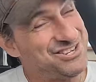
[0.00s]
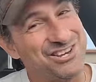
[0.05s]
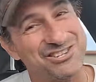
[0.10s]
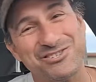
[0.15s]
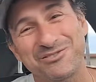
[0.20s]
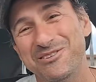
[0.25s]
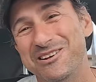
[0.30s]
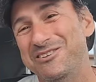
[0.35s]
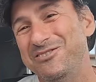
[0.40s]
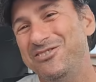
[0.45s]

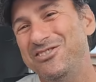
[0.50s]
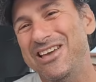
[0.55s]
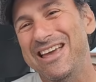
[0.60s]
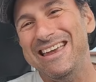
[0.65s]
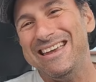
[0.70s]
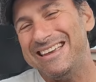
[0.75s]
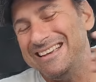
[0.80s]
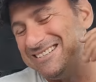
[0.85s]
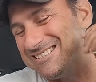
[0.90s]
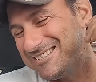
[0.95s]
just when you
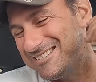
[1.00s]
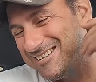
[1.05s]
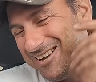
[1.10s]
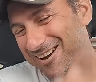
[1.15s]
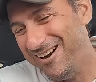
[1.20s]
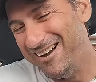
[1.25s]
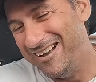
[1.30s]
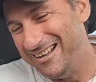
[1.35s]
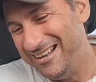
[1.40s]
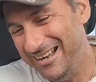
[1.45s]
think it's
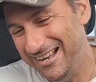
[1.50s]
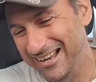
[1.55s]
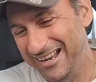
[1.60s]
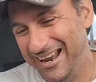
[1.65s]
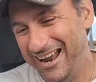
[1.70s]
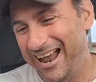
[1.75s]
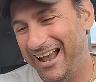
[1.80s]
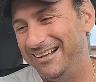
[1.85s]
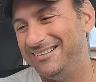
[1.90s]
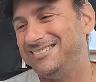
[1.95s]
done,
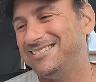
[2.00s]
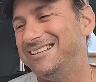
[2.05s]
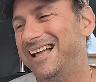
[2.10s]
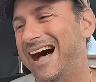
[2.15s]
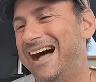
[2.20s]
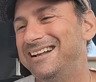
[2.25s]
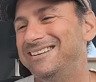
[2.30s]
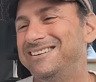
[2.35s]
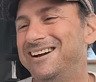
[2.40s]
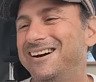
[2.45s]
it's
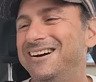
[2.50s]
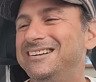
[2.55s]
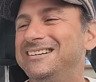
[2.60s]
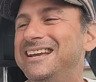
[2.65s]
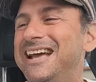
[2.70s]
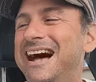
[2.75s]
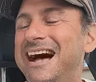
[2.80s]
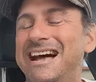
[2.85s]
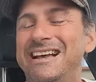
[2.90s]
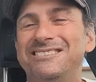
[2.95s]
not
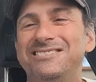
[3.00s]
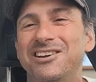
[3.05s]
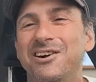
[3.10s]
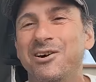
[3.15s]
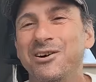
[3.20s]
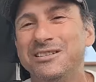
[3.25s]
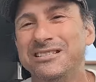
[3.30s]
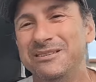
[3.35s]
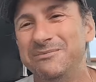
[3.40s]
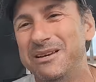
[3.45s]
done, guys.
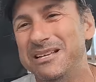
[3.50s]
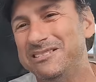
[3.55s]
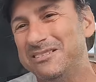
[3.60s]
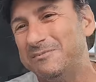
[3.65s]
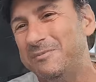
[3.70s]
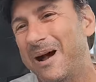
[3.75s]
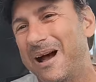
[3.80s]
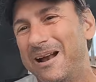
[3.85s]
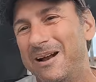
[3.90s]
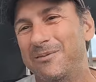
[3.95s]
Ultimate
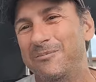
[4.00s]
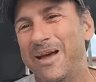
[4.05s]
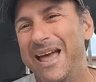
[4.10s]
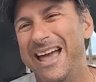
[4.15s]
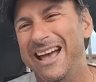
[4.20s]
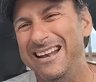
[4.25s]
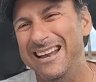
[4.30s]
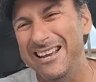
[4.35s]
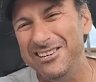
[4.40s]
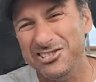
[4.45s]

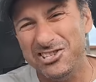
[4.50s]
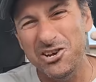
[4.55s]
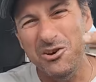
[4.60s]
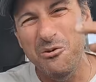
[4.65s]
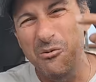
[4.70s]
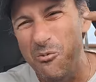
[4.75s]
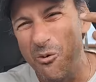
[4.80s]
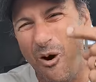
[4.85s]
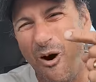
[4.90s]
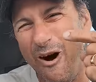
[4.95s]
Spider-Man
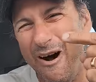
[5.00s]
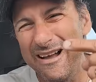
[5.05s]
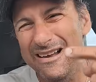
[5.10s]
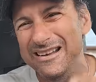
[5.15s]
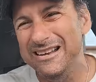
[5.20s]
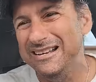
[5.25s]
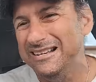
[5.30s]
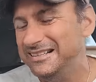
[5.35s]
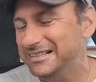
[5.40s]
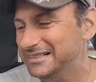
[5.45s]
issue
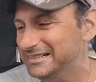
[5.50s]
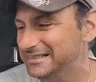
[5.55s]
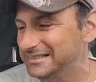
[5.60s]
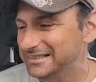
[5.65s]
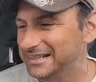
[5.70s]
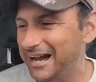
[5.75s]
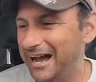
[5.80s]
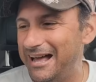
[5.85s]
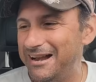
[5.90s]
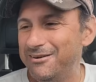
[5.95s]
1.
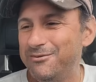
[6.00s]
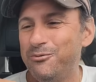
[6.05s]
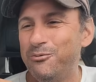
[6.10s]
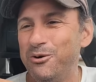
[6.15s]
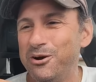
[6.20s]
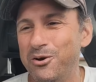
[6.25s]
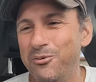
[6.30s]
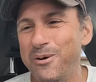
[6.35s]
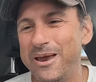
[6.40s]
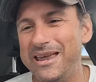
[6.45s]
I know
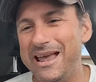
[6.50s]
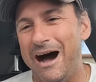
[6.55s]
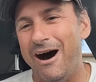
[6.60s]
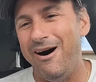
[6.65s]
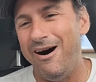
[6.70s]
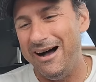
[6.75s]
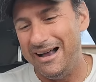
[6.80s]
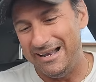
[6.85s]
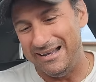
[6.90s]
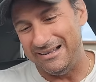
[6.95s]
what are we
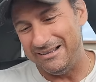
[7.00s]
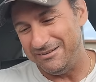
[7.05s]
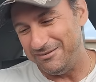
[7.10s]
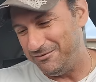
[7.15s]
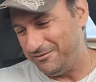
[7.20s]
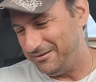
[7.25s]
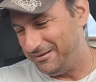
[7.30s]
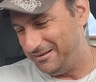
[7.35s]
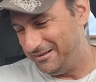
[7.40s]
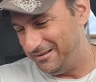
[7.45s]
on?
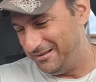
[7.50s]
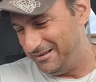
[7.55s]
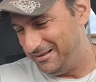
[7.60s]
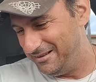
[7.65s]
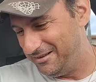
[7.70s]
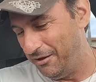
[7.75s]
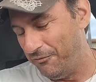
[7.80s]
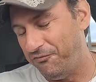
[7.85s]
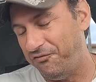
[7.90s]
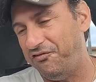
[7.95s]

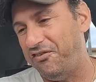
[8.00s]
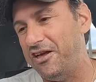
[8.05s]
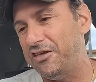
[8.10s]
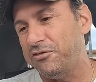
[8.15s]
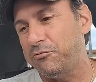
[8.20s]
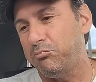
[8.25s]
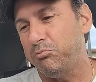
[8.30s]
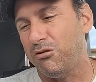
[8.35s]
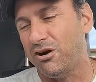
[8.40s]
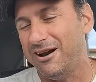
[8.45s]
the
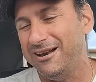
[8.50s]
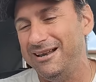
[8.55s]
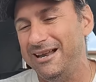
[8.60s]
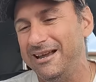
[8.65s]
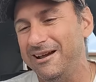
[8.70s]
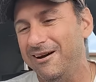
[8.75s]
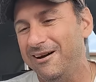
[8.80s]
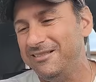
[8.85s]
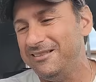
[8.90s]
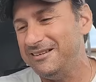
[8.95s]
fifth
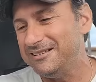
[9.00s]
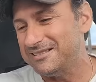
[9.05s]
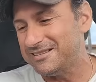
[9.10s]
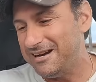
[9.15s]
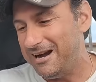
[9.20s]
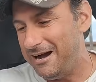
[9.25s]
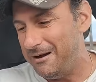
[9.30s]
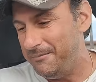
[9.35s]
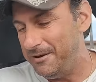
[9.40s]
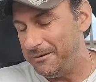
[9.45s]
printing on this
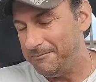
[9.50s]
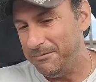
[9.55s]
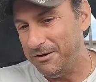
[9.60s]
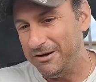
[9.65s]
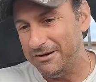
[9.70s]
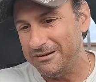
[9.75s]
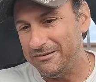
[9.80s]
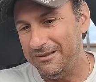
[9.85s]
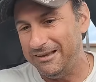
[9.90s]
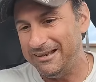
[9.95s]
comic
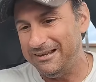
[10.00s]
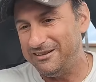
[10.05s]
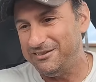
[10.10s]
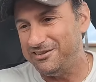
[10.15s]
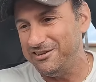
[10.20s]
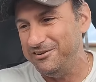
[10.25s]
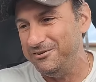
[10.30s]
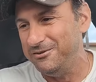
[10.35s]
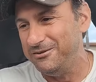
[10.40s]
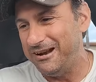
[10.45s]
book? Like,
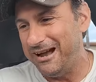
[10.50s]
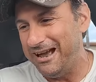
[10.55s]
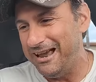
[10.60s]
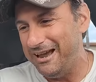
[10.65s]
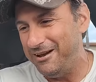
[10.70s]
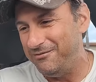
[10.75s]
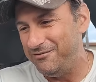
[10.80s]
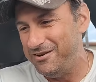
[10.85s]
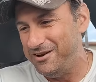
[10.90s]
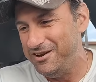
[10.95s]
dude, I
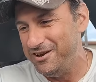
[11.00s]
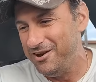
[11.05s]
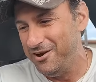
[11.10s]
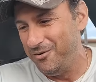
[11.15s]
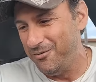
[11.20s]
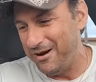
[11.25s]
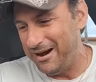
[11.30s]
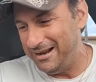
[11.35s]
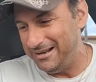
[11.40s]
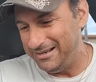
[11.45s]
have
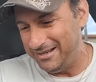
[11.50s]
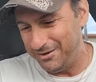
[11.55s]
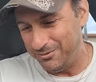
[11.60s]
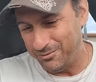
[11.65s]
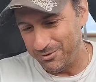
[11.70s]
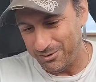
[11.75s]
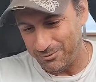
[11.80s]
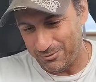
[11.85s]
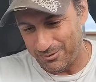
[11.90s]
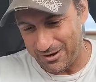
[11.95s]
no idea
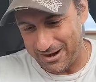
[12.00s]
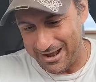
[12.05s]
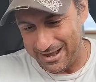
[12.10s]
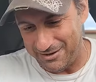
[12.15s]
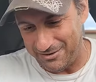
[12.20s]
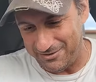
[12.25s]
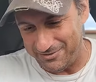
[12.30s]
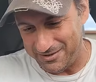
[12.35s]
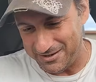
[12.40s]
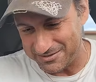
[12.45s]
where we're
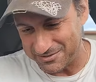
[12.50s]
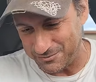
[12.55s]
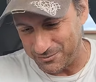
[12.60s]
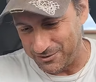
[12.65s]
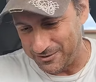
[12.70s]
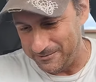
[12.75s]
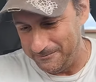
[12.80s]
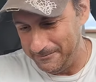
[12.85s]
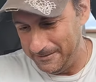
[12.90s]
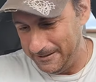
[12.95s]
at on this
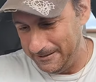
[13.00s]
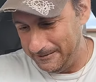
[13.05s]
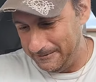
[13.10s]
one.